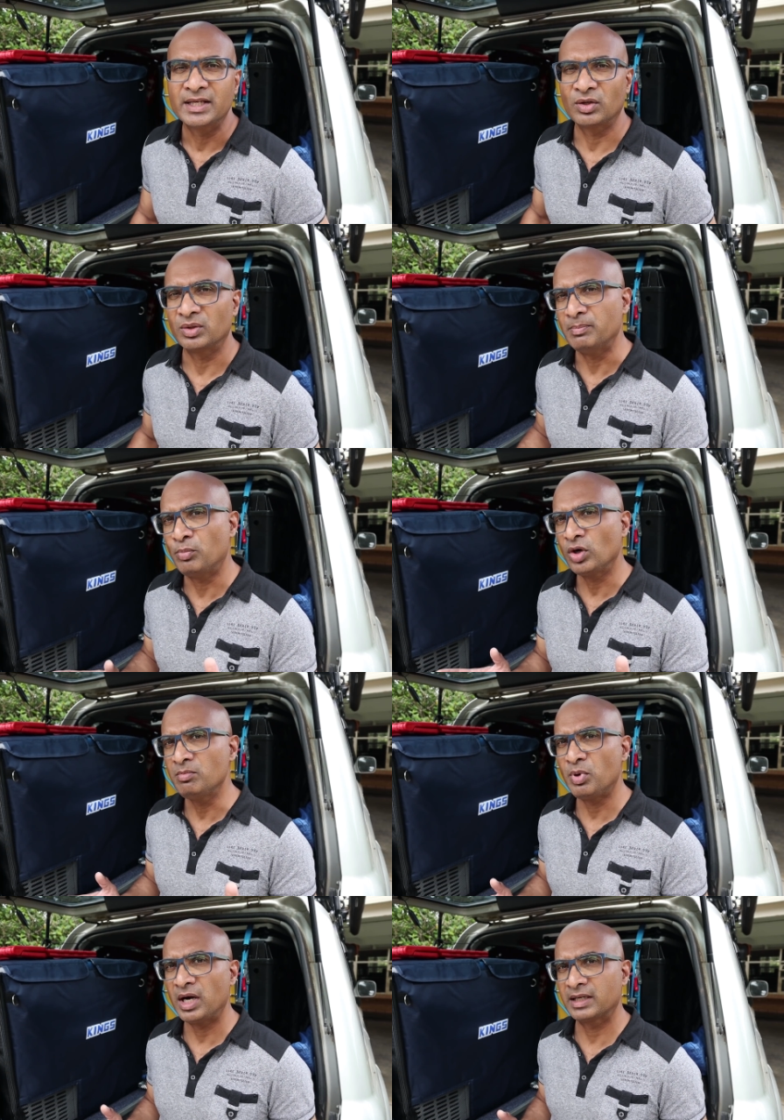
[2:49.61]
So the
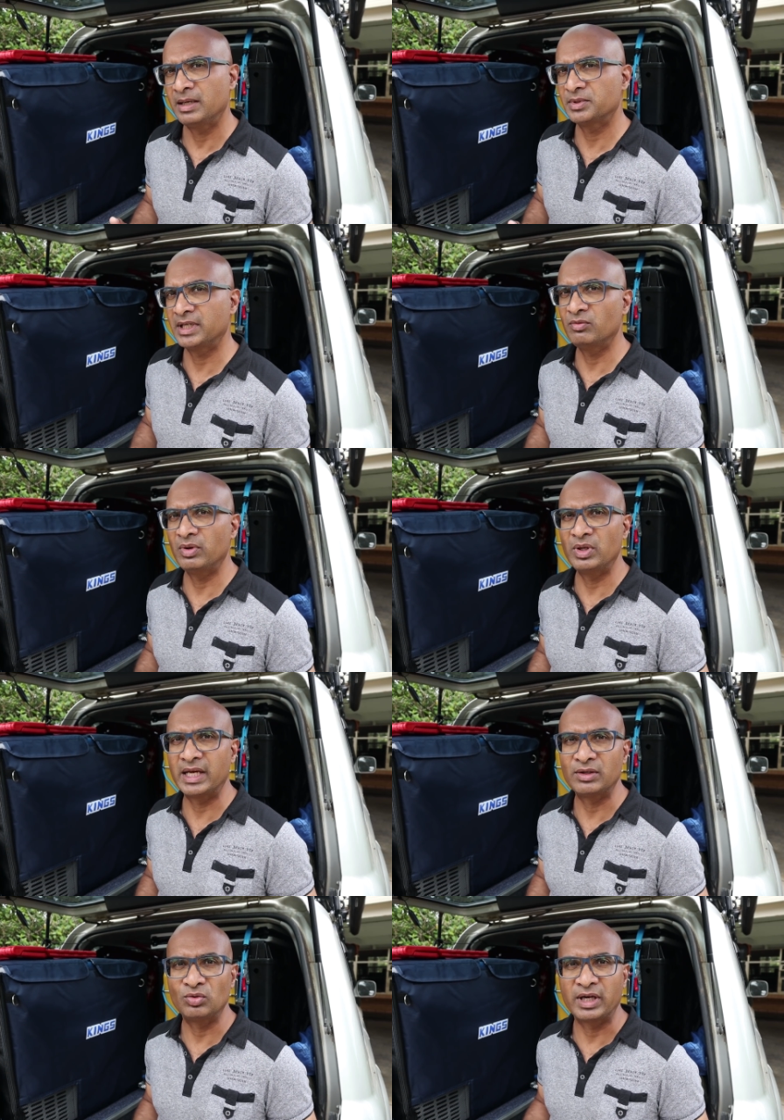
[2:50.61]
important part comes in when you
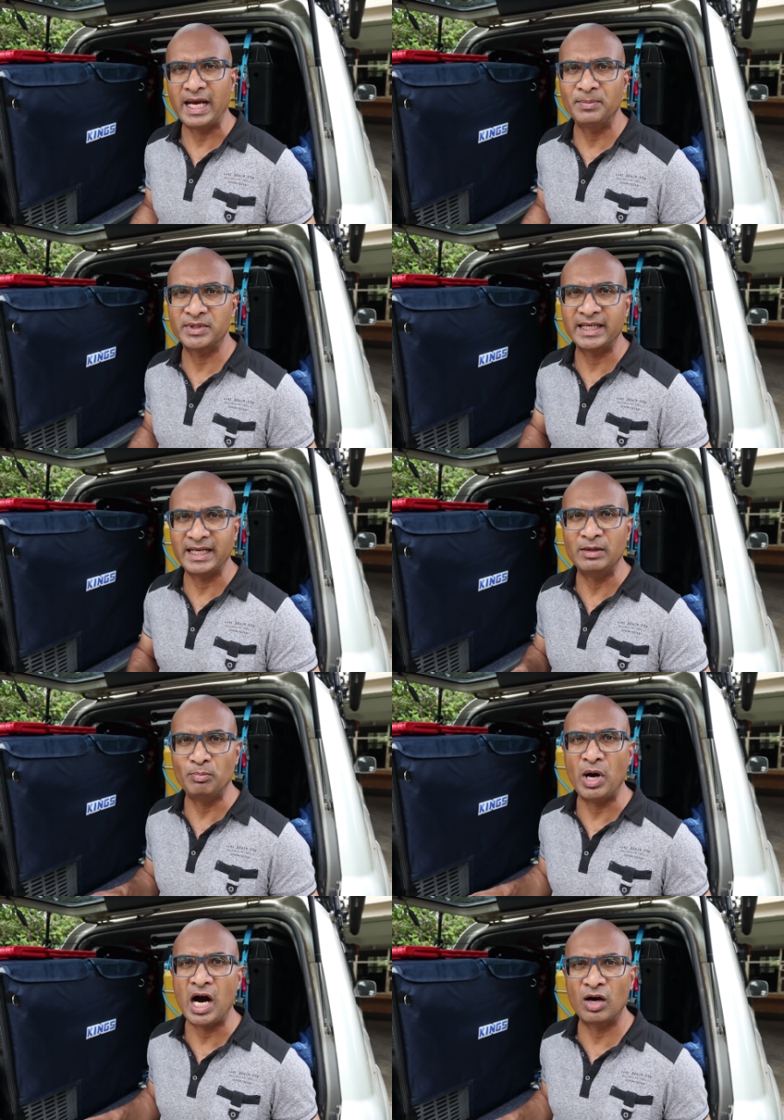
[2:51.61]
get to a campsite and you
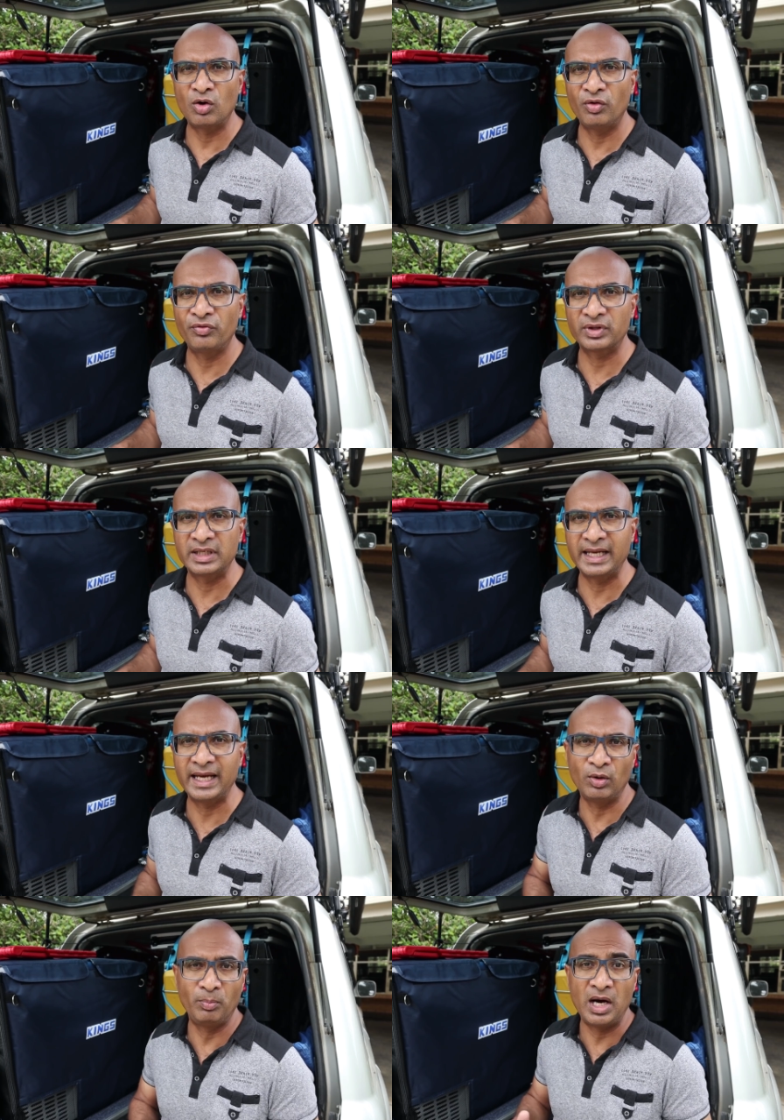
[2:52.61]
park off for the
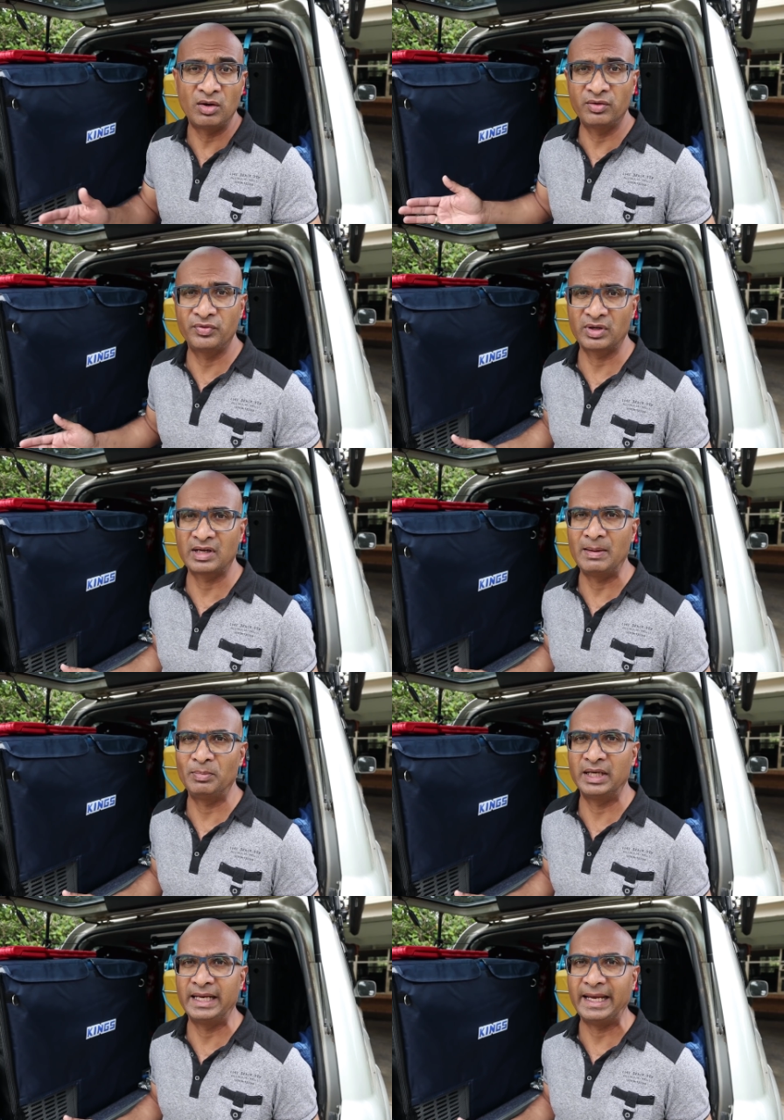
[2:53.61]
day or park off for a
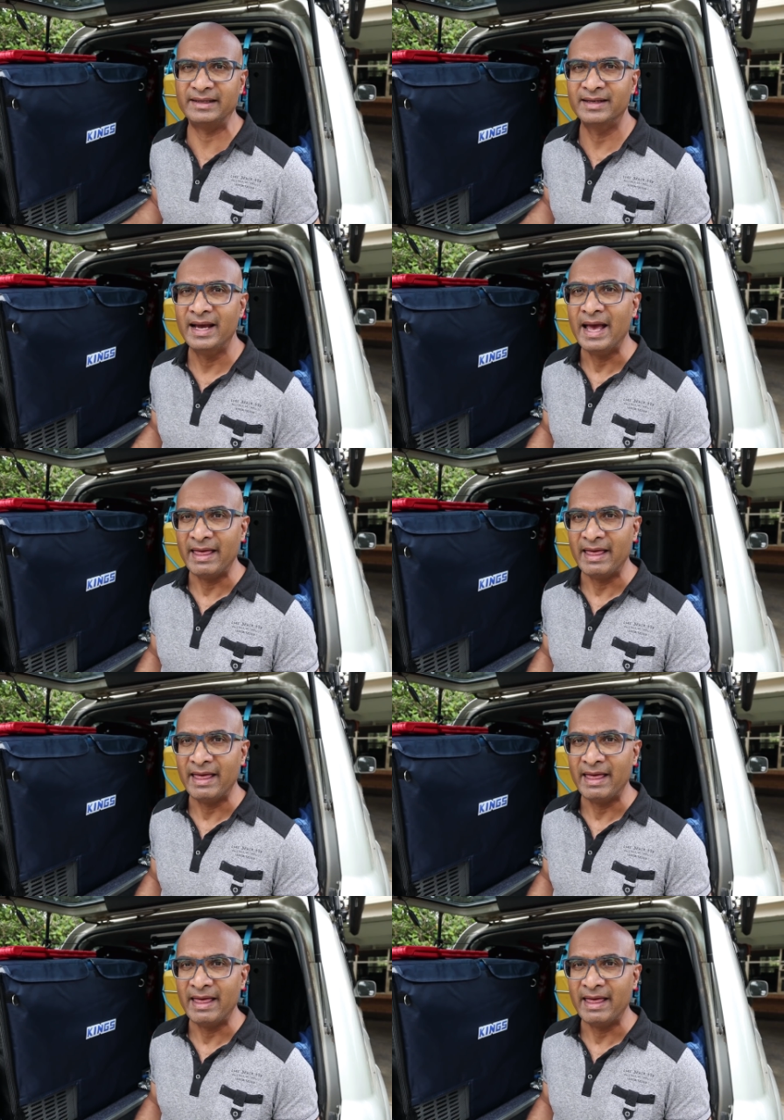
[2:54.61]
couple of days.